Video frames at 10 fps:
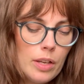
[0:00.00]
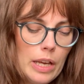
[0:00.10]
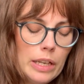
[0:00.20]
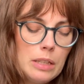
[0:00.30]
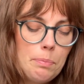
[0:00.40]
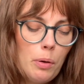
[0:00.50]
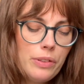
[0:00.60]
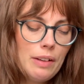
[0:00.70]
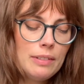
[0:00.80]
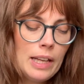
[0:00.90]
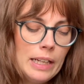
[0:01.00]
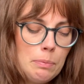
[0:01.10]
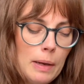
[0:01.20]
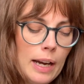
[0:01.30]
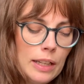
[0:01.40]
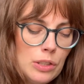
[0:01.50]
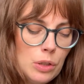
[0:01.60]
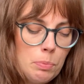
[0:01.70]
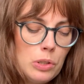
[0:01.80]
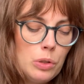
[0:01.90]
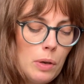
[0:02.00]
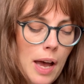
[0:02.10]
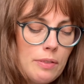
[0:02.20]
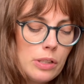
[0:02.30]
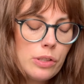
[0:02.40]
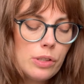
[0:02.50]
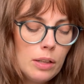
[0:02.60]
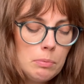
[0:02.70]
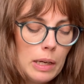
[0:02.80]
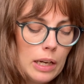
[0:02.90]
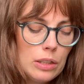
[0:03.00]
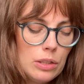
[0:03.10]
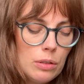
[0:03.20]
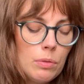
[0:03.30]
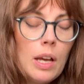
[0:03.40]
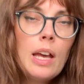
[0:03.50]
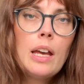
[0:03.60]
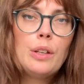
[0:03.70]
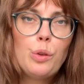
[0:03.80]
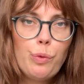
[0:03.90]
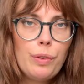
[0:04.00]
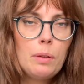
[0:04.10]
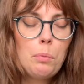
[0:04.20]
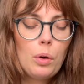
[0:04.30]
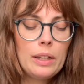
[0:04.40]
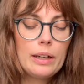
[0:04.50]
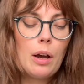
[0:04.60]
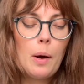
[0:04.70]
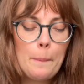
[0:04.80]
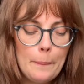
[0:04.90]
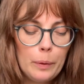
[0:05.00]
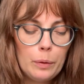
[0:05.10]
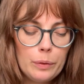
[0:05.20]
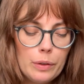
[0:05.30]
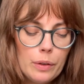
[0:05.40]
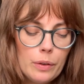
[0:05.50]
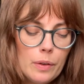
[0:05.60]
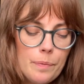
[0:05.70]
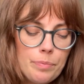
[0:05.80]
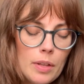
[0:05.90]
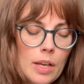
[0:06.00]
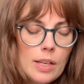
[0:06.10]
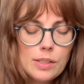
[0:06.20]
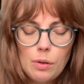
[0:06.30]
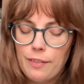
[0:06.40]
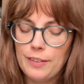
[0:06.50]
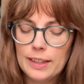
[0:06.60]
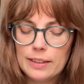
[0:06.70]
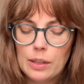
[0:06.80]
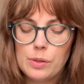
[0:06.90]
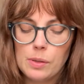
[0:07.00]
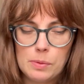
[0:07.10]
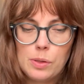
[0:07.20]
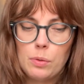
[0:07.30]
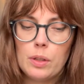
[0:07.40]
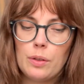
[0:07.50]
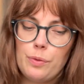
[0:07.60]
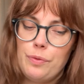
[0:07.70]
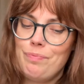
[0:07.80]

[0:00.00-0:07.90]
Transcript: And you both have light behind you, but you have the sun behind you. And you feel more like humbled. So I feel like there's some sort of